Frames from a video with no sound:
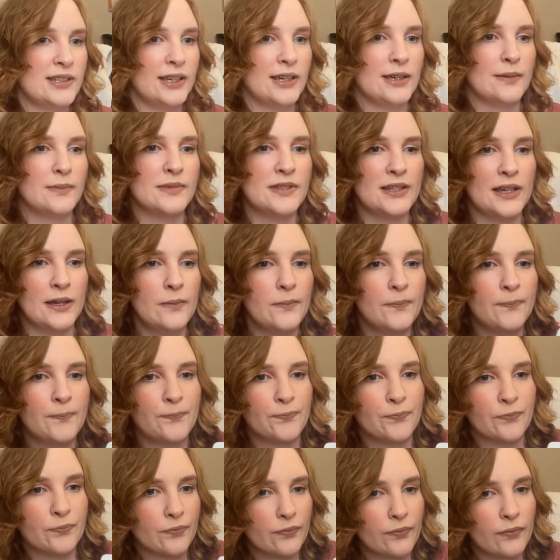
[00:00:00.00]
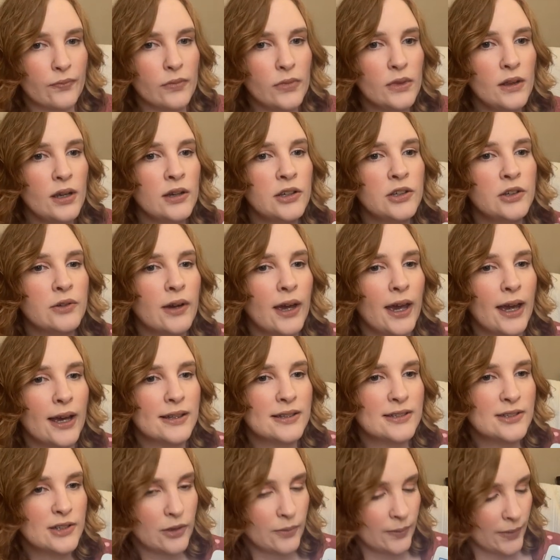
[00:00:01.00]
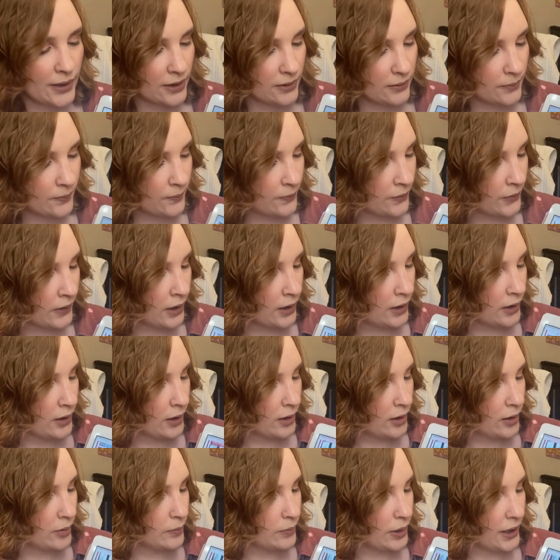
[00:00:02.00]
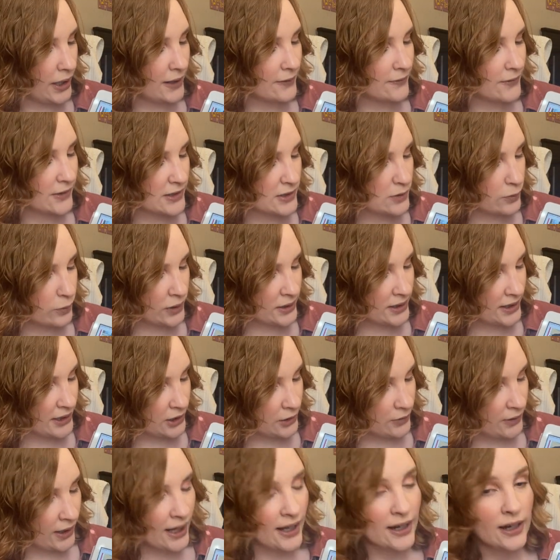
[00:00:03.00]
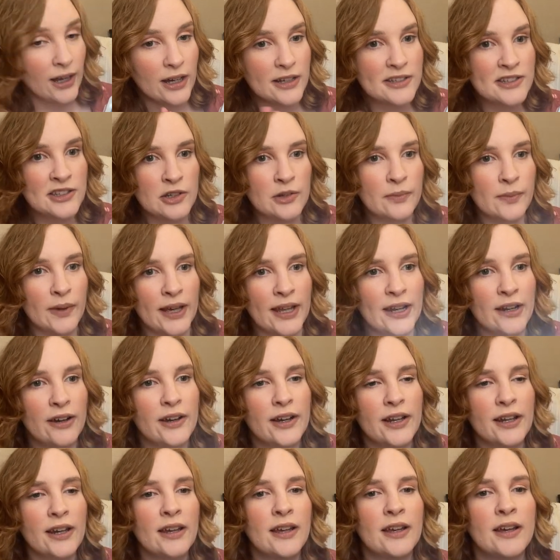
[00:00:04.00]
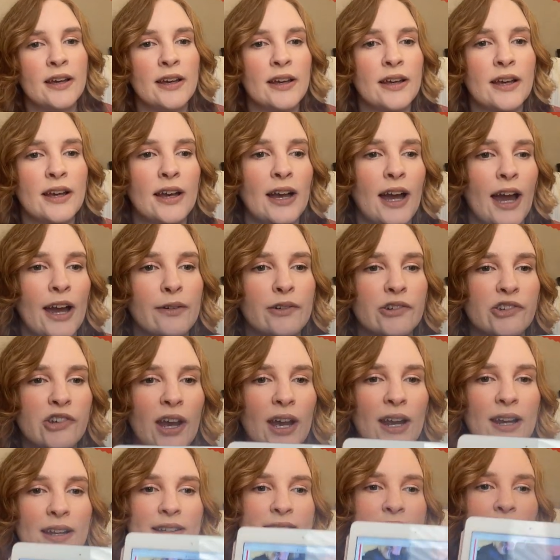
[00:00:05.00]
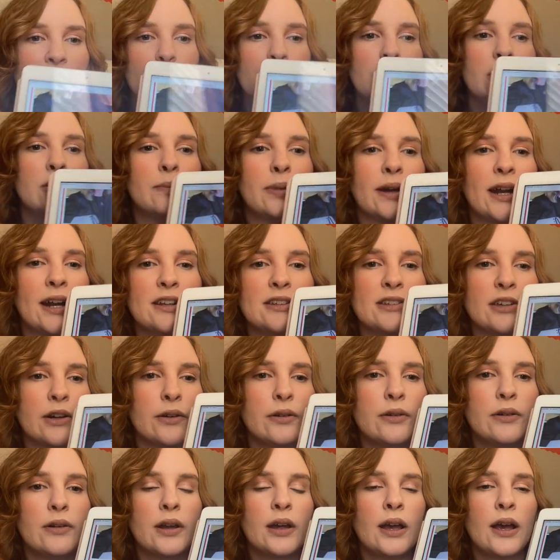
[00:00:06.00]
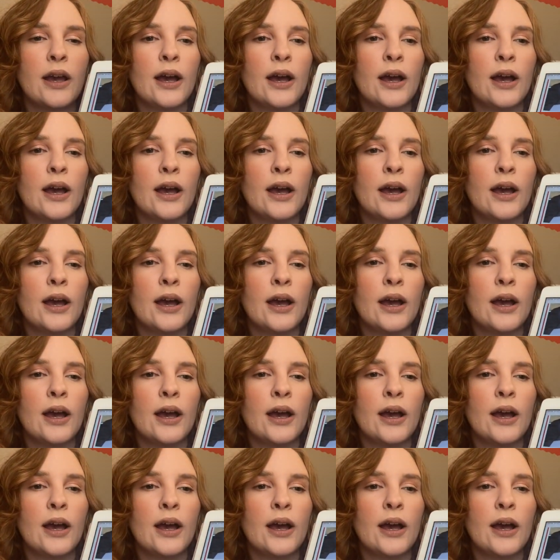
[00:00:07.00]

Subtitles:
TMZ. You can zoom in, but if there's one that you cannot zoom in on, I wish I had an example, but I don't.